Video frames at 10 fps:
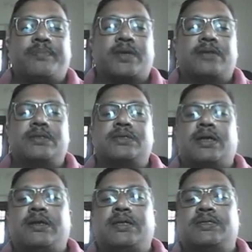And this
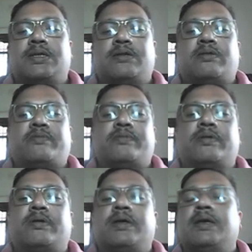condition of
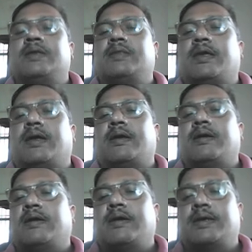the
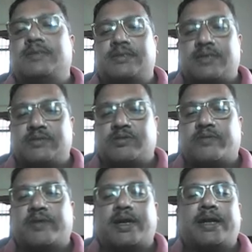existence of
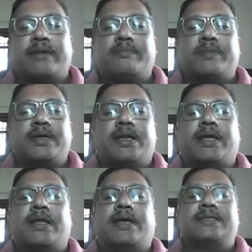an atom in
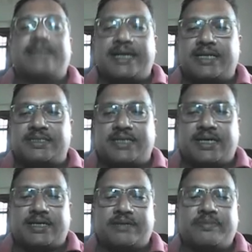an excited
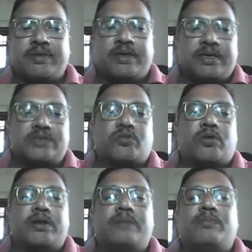state is
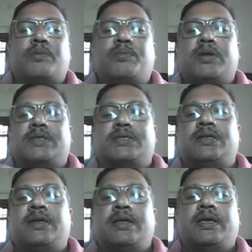called population
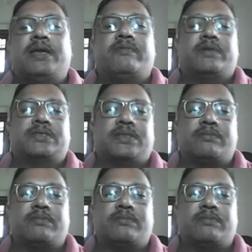inversion.